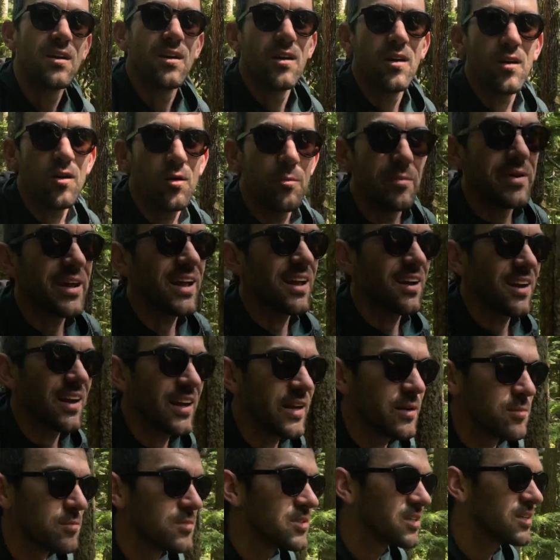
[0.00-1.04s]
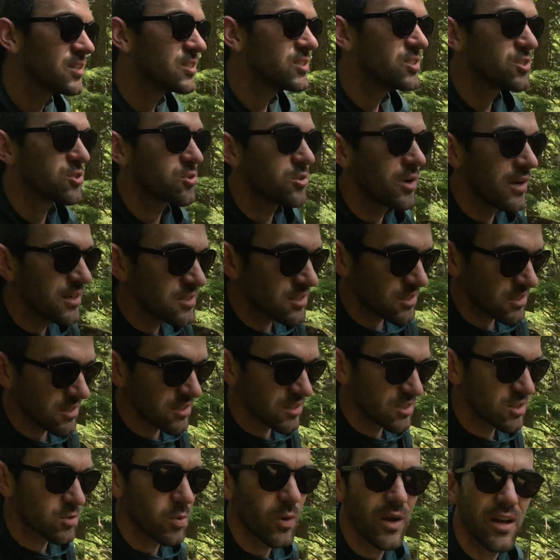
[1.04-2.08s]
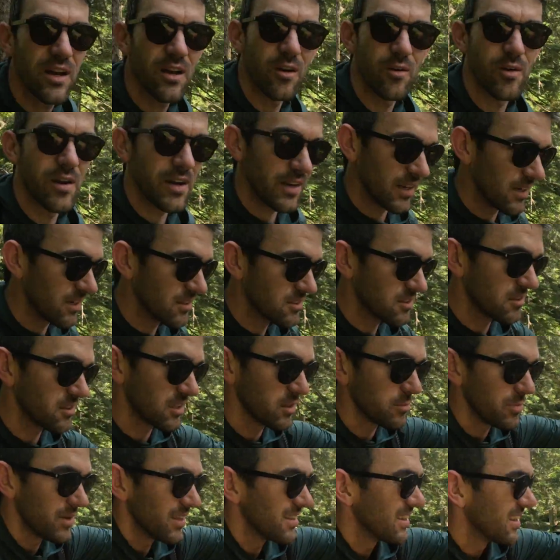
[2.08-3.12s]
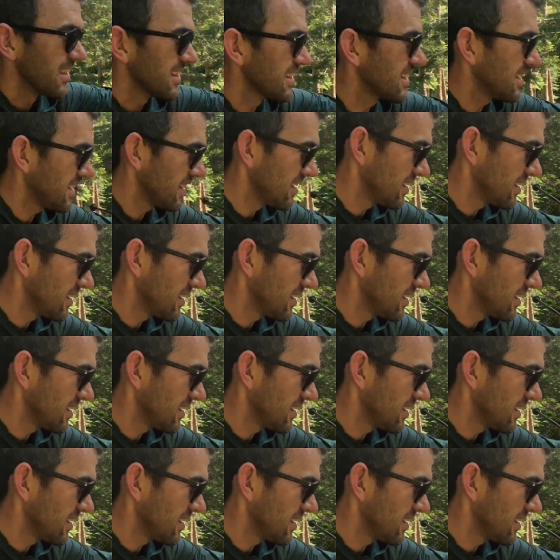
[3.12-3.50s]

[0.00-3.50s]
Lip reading: Oh man, I am drenched in sweat already, and it's only been like